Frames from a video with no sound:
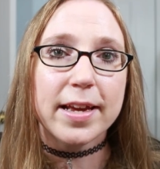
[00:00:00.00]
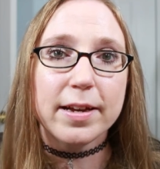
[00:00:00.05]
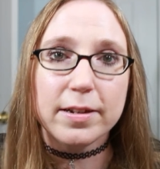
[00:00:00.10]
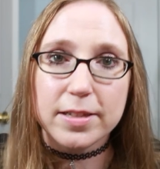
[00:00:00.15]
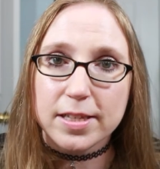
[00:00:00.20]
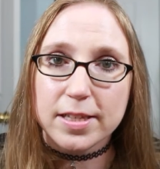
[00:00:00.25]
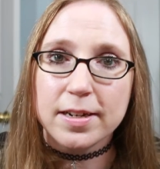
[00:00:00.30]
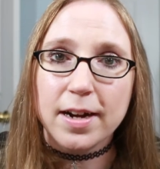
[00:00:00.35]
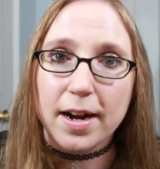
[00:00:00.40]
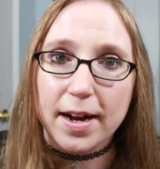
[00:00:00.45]

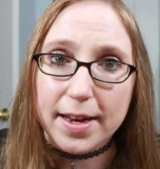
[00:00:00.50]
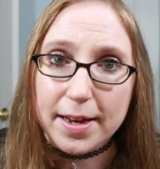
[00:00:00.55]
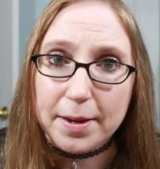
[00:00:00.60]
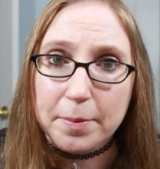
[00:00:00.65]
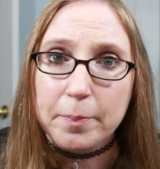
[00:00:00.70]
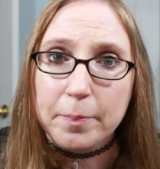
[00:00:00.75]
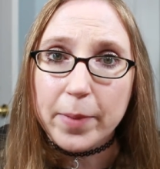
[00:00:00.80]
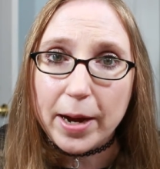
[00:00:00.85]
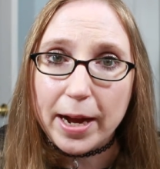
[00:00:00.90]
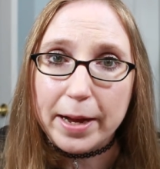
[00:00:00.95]
it's not
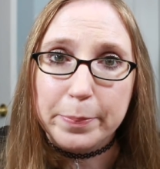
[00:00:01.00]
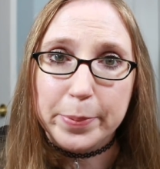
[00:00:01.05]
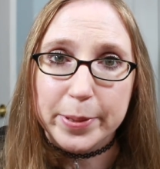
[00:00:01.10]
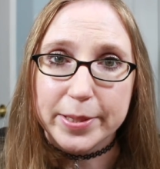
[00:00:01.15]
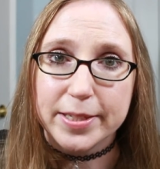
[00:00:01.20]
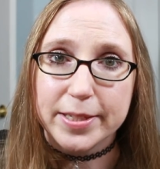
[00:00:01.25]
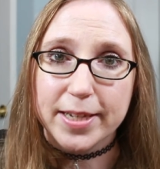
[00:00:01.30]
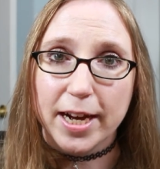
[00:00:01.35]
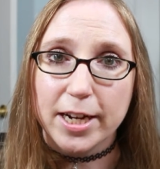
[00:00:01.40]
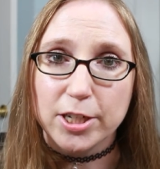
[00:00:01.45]
in my
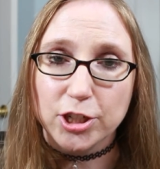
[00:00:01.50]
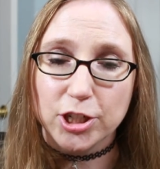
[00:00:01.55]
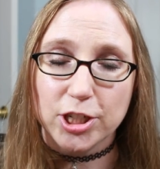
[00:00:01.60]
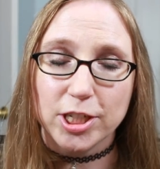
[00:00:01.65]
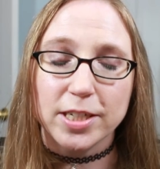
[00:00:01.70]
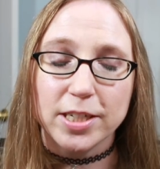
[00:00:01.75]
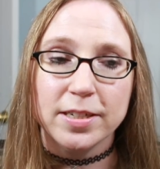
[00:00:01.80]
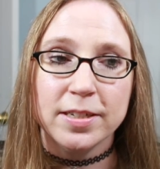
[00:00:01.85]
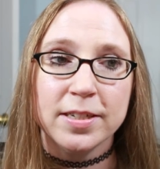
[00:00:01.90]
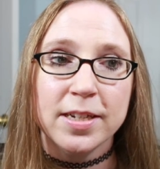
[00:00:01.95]

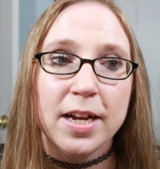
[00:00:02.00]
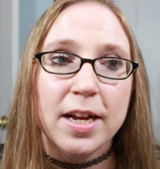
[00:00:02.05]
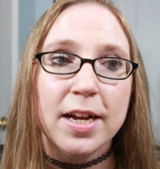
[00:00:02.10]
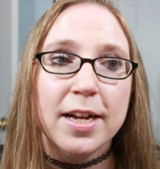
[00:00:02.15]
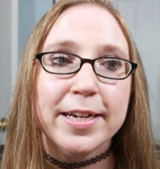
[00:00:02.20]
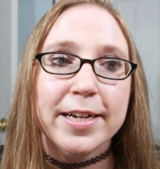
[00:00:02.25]
possession.